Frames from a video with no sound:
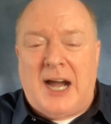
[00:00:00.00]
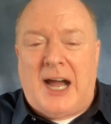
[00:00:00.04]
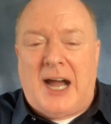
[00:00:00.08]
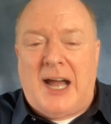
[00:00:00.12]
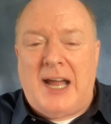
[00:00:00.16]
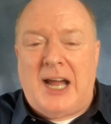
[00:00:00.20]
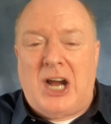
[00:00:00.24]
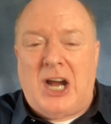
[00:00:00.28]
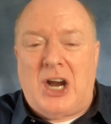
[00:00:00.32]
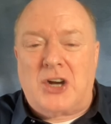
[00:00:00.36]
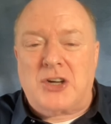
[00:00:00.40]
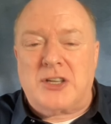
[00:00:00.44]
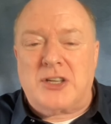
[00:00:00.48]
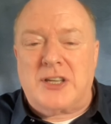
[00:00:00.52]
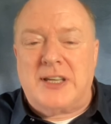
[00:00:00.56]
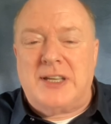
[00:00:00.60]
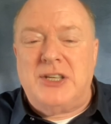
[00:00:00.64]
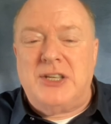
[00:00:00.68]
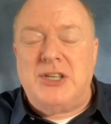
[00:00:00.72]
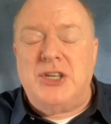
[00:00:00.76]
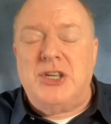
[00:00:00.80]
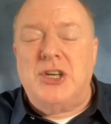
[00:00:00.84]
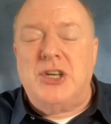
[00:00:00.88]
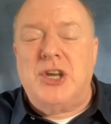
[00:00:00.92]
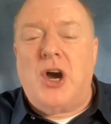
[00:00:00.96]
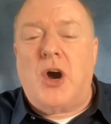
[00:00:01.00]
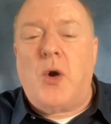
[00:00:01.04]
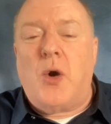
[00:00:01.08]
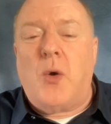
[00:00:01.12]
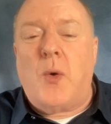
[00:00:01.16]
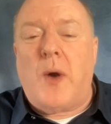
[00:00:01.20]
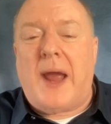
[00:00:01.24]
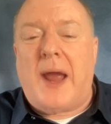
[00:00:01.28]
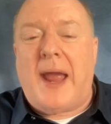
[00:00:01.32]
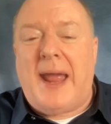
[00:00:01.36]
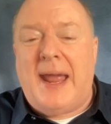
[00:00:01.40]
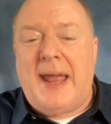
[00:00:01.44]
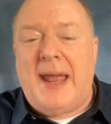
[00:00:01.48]
I hardly
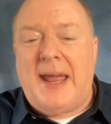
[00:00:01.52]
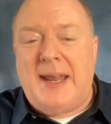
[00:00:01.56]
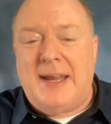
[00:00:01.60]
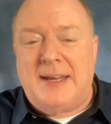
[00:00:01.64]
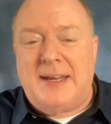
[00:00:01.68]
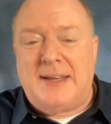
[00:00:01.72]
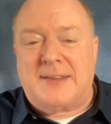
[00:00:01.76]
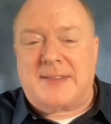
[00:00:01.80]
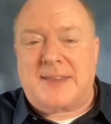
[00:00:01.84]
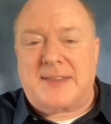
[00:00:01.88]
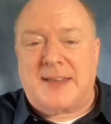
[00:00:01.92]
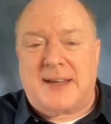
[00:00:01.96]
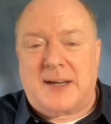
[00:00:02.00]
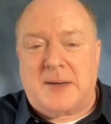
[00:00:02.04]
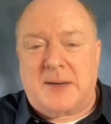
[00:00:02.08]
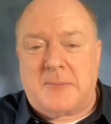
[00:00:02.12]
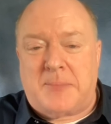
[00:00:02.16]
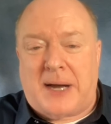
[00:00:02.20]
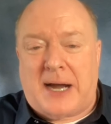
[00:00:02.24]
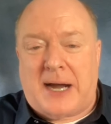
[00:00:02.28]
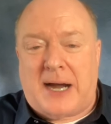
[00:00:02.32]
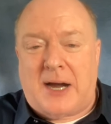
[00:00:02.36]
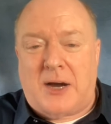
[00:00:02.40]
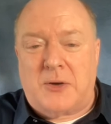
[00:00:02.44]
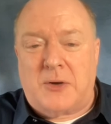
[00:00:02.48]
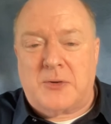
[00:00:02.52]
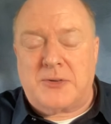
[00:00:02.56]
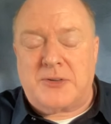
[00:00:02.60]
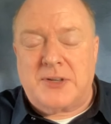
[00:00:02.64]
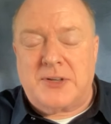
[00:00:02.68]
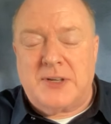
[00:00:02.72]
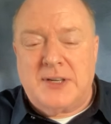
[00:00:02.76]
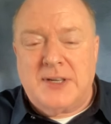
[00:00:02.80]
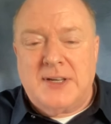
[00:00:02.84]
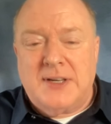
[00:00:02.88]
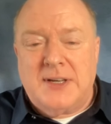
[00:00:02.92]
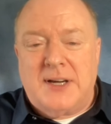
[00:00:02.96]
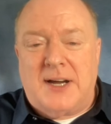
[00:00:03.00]
know anything about
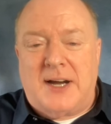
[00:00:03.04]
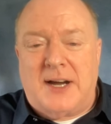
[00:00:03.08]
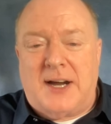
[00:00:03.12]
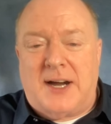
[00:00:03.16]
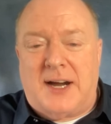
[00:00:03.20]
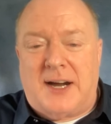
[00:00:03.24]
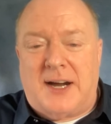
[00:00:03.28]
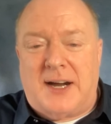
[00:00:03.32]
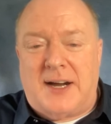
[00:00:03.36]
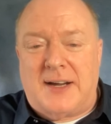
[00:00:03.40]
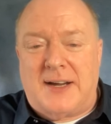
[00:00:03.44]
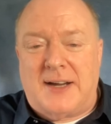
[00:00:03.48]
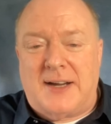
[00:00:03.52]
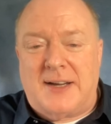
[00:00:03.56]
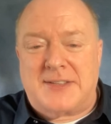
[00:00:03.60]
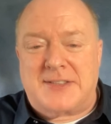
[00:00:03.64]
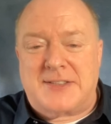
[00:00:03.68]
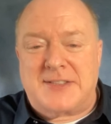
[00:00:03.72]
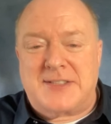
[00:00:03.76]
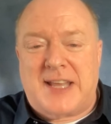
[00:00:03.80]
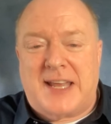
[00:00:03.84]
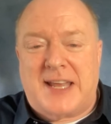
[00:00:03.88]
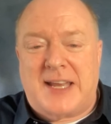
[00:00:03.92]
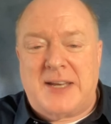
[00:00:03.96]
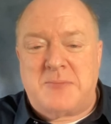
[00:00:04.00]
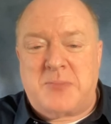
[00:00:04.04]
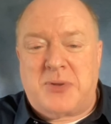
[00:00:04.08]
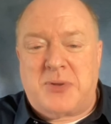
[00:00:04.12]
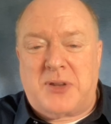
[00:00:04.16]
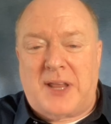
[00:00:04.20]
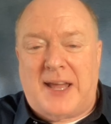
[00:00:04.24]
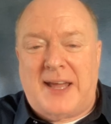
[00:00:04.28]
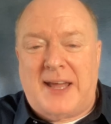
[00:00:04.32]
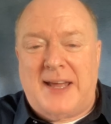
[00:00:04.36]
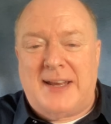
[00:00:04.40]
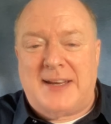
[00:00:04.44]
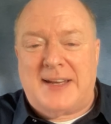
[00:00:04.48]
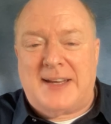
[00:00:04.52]
estate
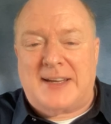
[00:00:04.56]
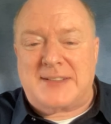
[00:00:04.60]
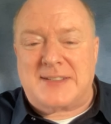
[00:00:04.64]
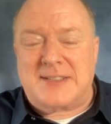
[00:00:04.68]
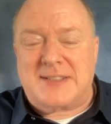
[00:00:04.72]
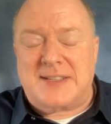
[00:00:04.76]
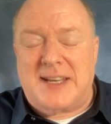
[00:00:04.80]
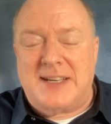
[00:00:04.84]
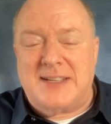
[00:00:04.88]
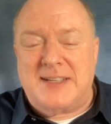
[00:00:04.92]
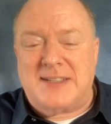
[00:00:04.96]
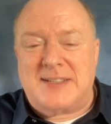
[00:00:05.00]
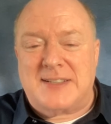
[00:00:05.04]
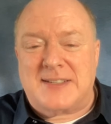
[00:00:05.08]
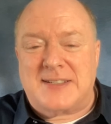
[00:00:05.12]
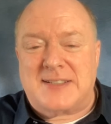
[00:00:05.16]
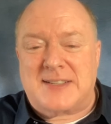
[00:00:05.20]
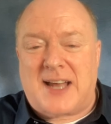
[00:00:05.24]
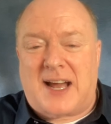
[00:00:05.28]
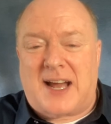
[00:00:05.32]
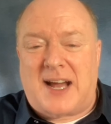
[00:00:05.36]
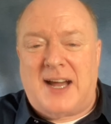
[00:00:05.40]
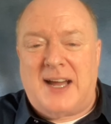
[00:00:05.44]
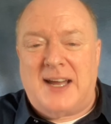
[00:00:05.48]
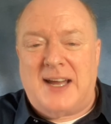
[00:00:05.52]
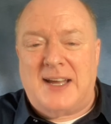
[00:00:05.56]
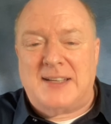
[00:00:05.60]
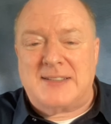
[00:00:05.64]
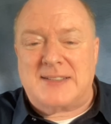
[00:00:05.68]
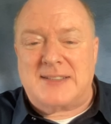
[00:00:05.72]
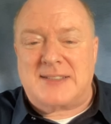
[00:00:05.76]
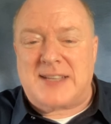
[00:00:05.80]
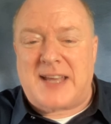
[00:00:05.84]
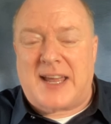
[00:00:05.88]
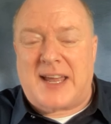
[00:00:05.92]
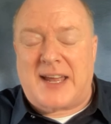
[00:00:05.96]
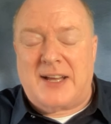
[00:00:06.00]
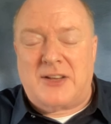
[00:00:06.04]
planning, estate design,
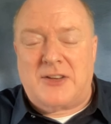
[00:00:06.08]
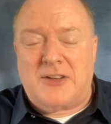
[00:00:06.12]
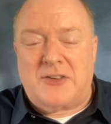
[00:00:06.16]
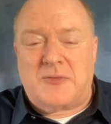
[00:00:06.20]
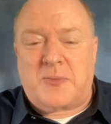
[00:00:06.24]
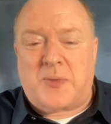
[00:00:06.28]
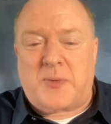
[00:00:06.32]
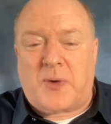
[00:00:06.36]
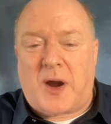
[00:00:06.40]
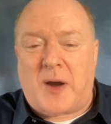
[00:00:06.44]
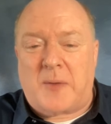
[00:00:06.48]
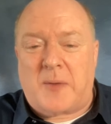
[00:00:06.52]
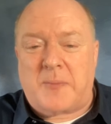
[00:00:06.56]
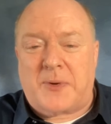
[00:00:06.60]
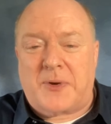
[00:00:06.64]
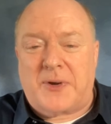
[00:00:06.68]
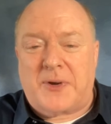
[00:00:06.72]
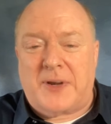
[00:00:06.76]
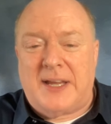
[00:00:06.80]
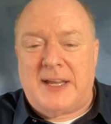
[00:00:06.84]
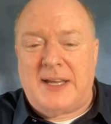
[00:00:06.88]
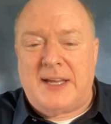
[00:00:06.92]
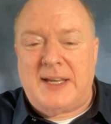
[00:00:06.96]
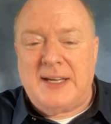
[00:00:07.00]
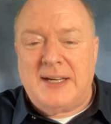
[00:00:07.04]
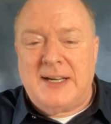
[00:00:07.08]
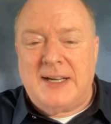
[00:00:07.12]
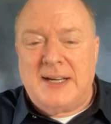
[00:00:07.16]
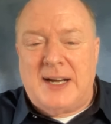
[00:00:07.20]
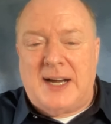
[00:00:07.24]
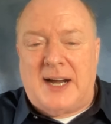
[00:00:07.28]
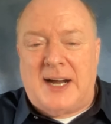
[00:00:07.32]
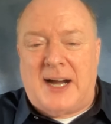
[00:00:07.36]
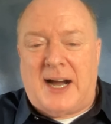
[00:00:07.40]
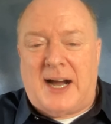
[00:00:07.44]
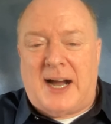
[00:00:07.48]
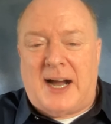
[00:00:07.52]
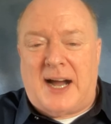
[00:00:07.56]
sale of property.
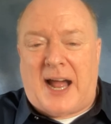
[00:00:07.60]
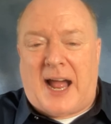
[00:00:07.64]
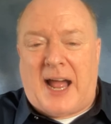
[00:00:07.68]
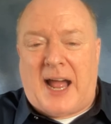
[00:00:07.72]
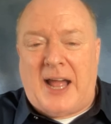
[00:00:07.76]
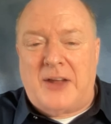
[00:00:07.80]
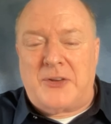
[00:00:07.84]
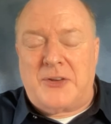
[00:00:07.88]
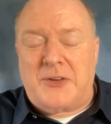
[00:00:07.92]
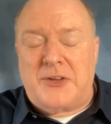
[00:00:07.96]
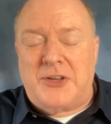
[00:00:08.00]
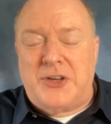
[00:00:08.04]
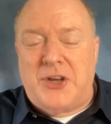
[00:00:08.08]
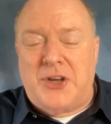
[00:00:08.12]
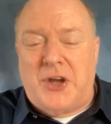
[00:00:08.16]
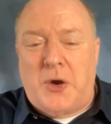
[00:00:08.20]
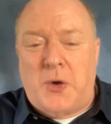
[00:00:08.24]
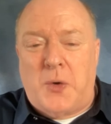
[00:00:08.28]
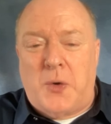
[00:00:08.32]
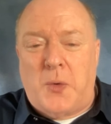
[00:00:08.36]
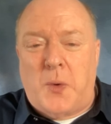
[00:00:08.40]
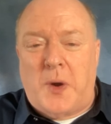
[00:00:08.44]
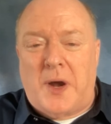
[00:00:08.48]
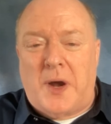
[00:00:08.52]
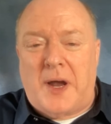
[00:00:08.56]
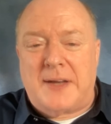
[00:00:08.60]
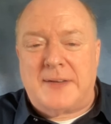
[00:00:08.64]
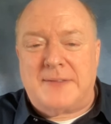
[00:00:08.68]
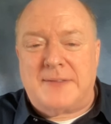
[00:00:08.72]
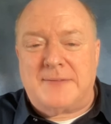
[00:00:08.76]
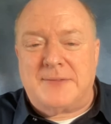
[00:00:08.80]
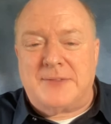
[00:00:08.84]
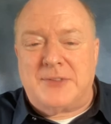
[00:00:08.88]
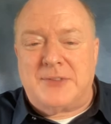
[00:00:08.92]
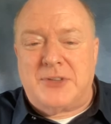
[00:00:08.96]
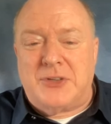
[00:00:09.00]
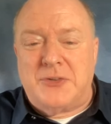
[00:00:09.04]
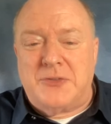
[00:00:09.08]
I only know what
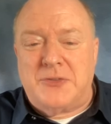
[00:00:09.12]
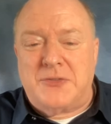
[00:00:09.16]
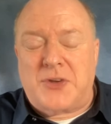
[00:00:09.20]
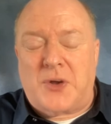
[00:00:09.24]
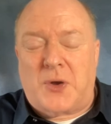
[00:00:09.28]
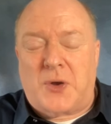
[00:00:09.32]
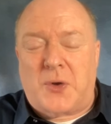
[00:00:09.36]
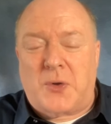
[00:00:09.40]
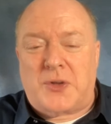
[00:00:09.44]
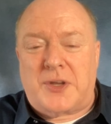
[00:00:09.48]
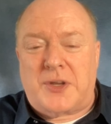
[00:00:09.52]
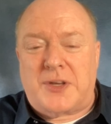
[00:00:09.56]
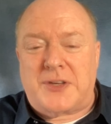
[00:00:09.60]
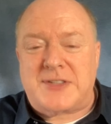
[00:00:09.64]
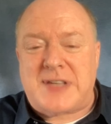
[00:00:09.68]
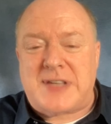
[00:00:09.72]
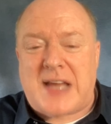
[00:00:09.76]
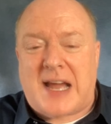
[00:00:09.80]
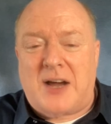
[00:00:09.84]
you've told us.